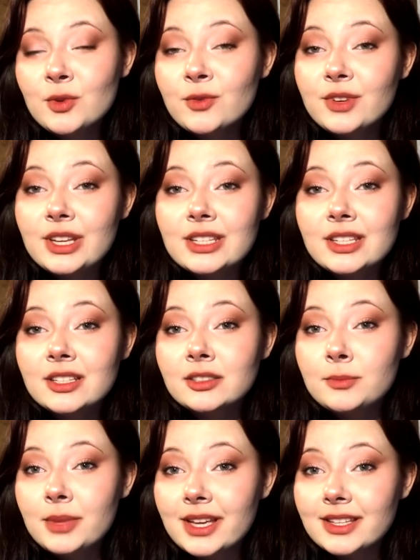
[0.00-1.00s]
of
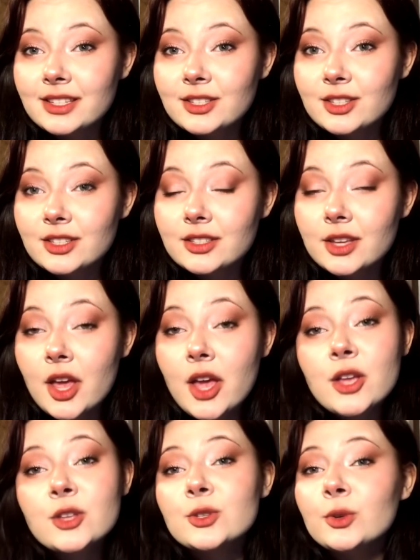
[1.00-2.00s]
internal passages.
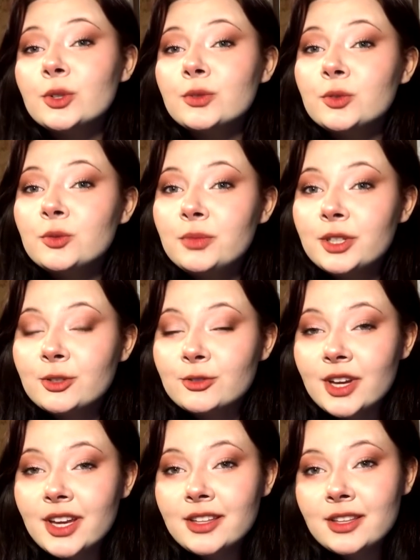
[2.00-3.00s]
So it would be
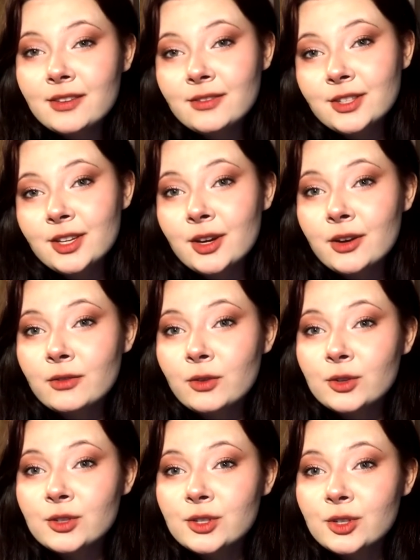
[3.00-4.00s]
great if there
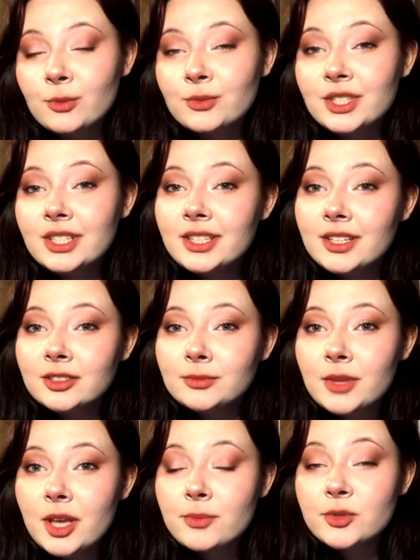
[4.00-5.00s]
was some detailed
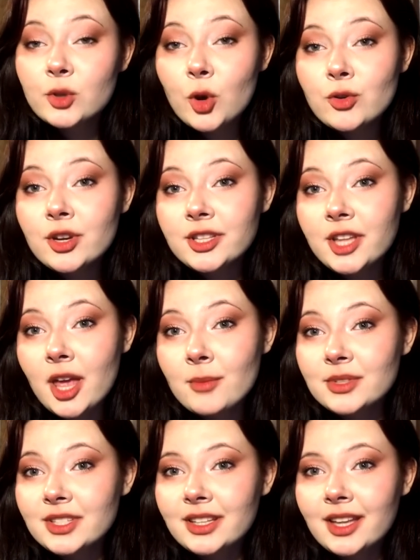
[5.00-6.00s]
maps or an
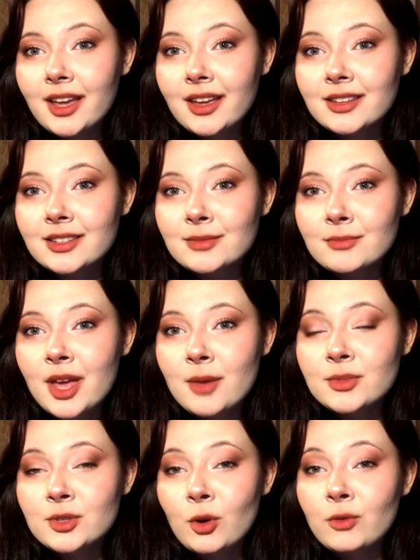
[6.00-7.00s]
app that has
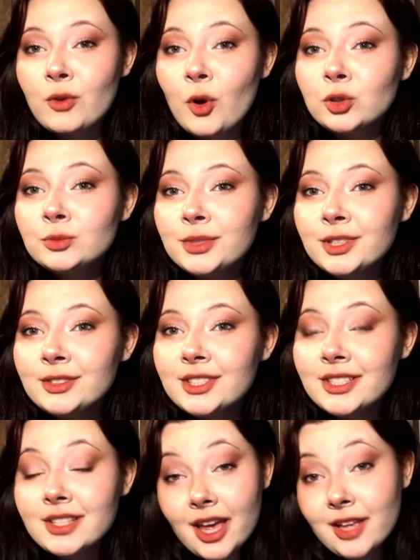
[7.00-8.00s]
maps of all
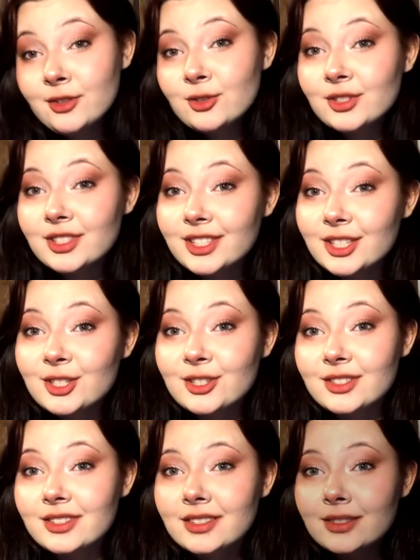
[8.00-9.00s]
buildings and
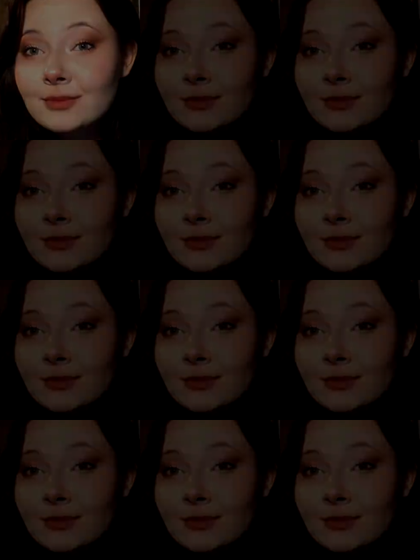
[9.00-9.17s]
transitions.